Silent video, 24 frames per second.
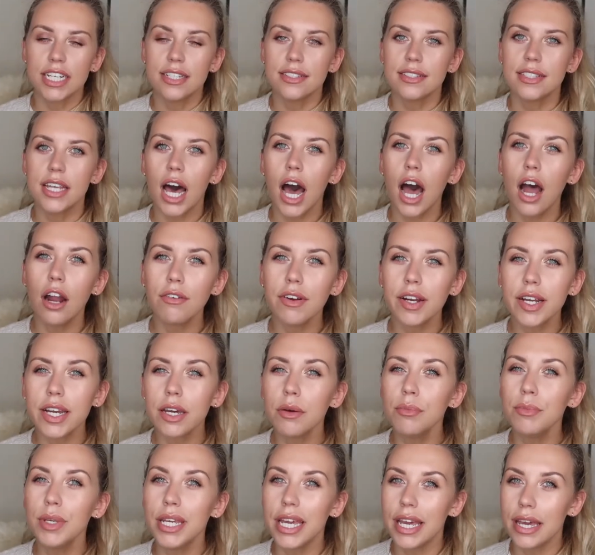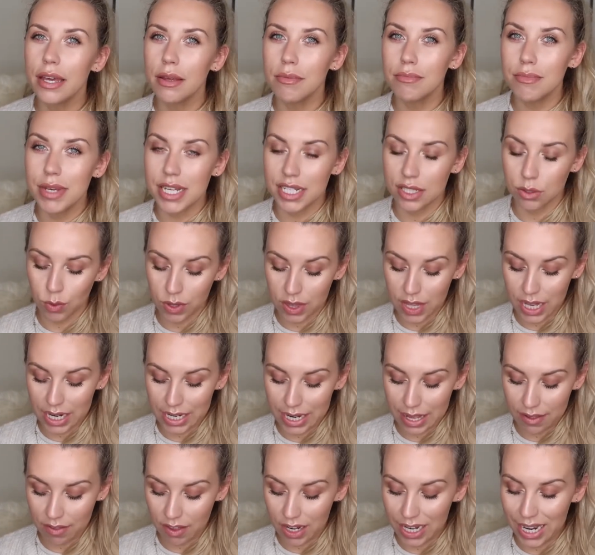Zara can be hit and miss with their
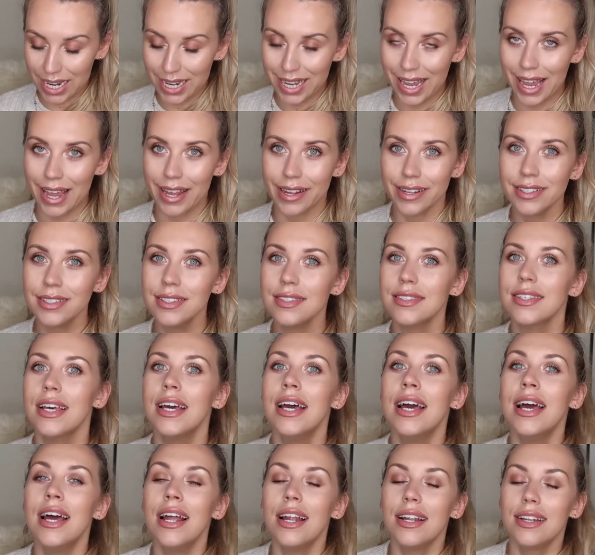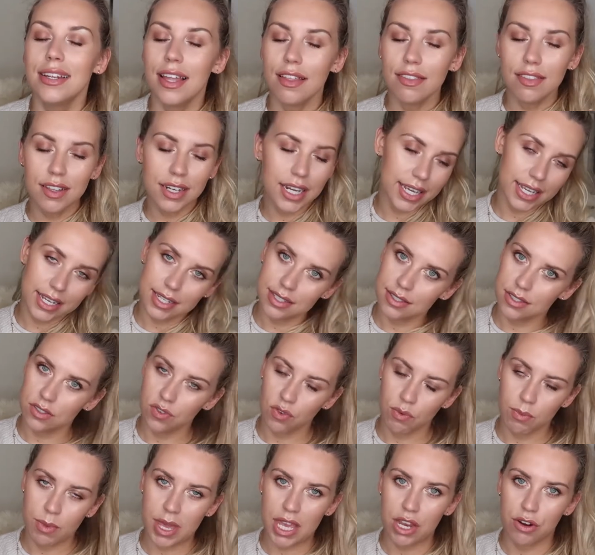leather leggings. Leather leggings
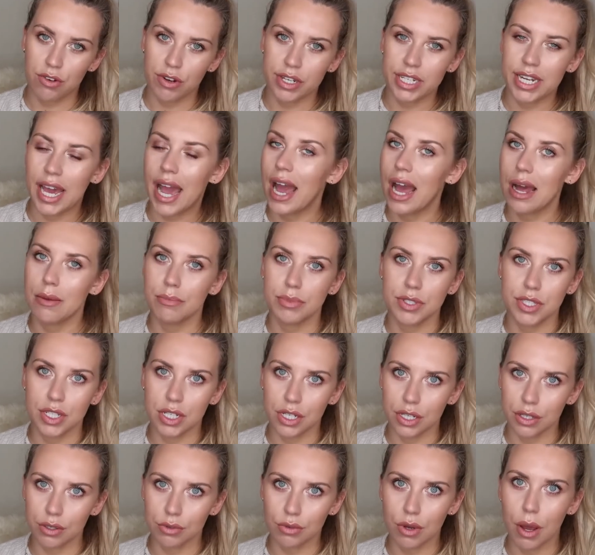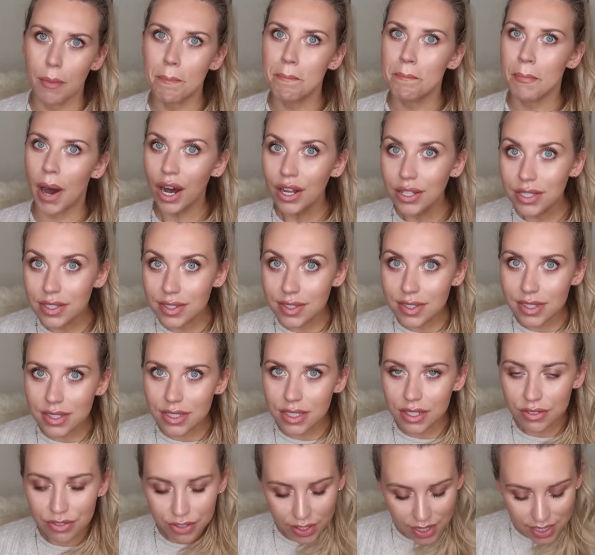for me are an absolute must
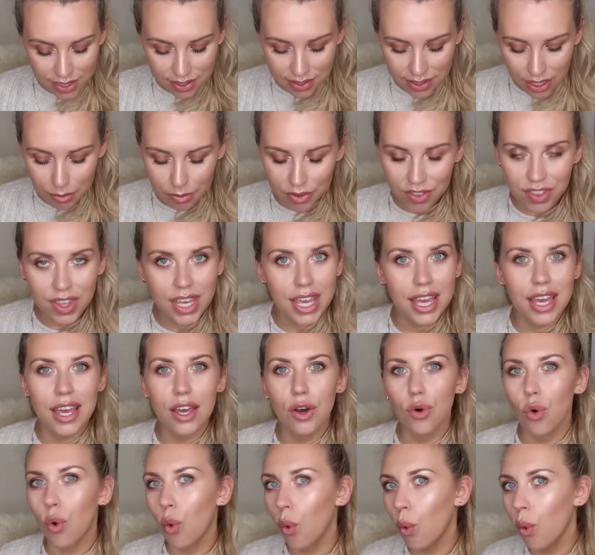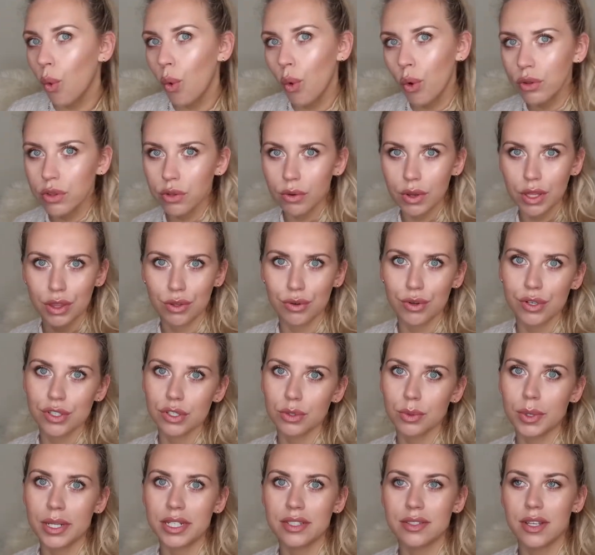for this time of the year, all the way through
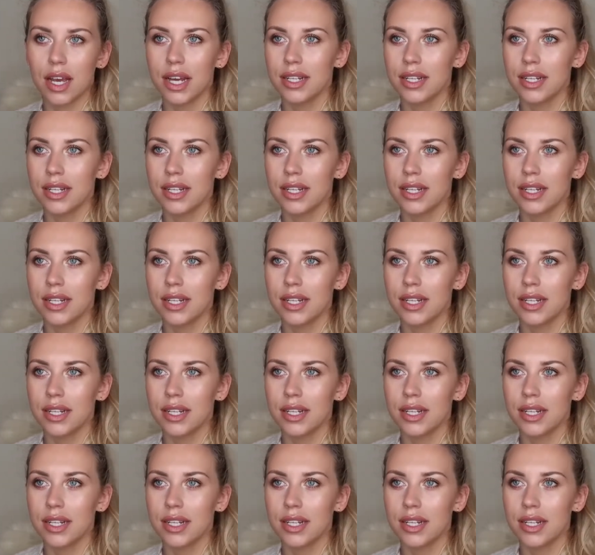to winter.